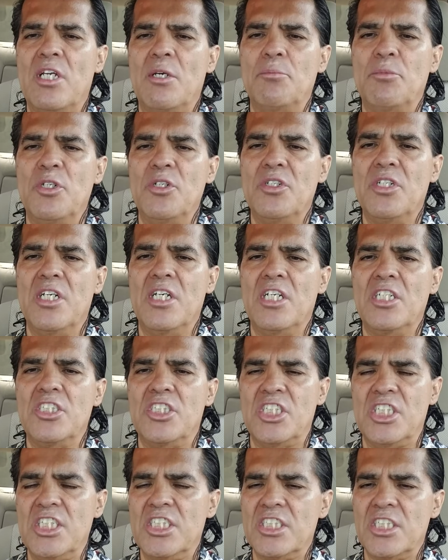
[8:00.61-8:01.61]
Budda,
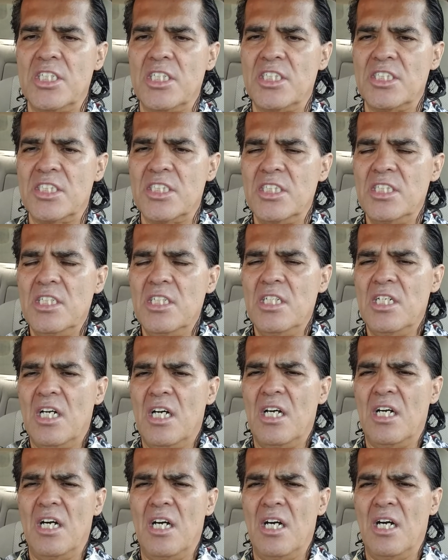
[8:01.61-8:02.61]
Jesus,
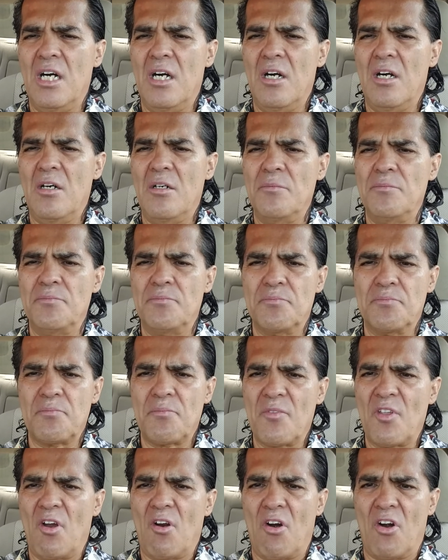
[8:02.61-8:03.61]

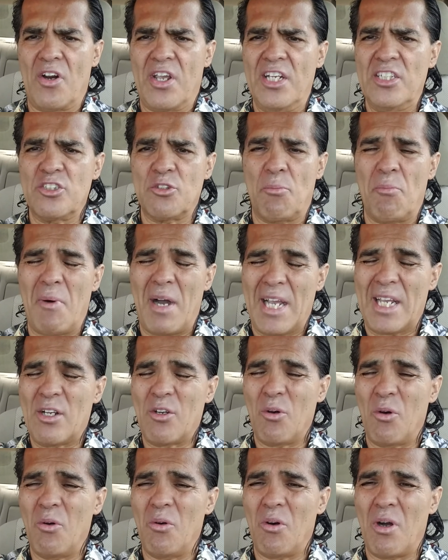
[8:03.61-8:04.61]
Archangel
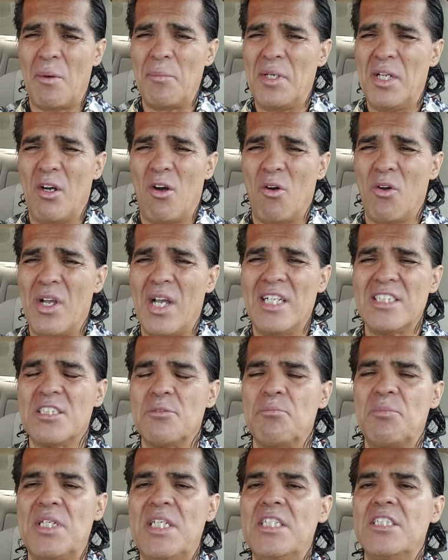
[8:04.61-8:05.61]
Michael. I mean, all kinds of
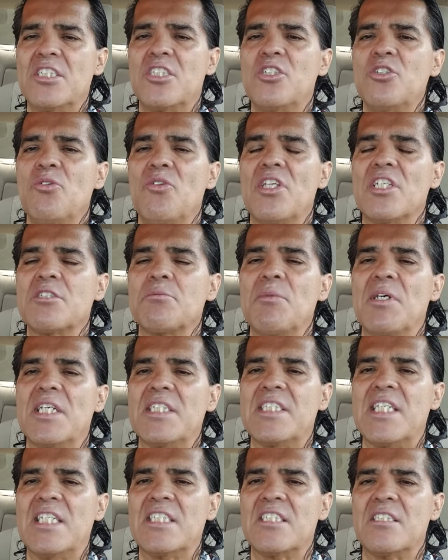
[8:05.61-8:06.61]
beings do this
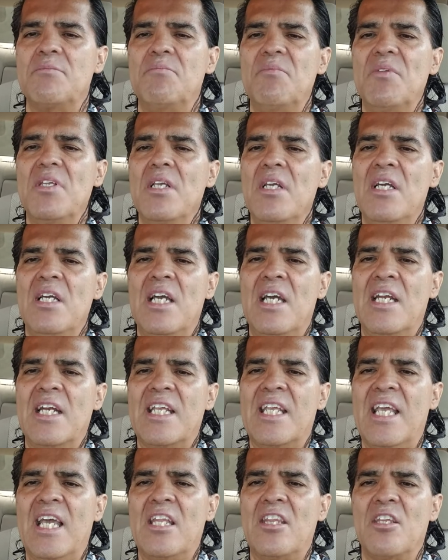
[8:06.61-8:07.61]
meditation, and
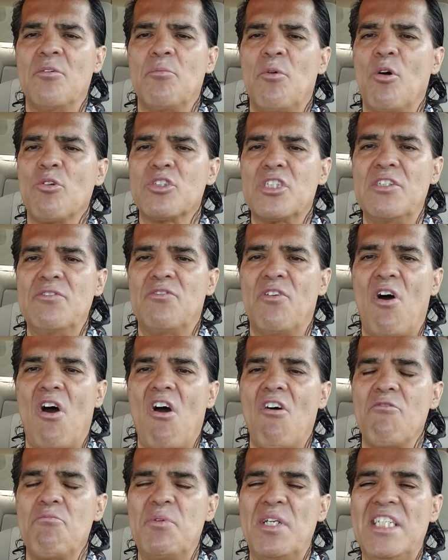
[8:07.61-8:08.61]
again, the most
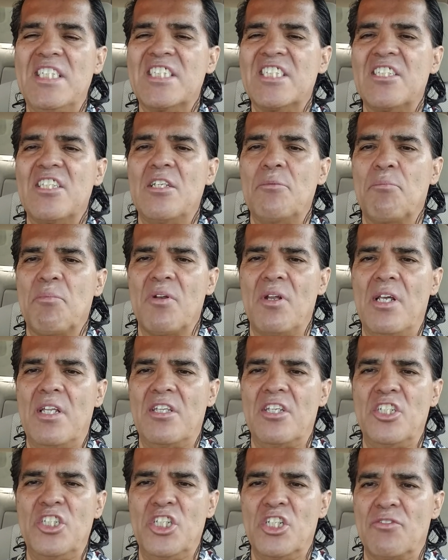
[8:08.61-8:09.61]
evolved beings in
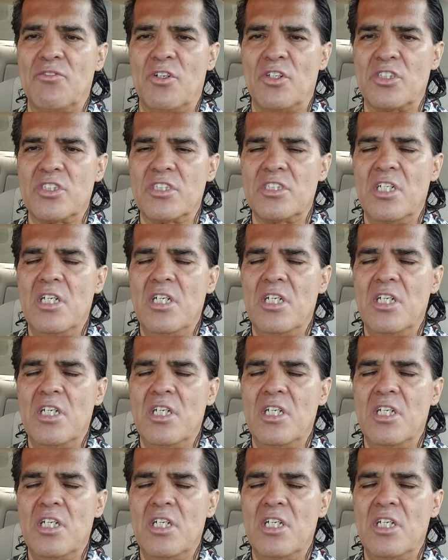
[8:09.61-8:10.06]
the universe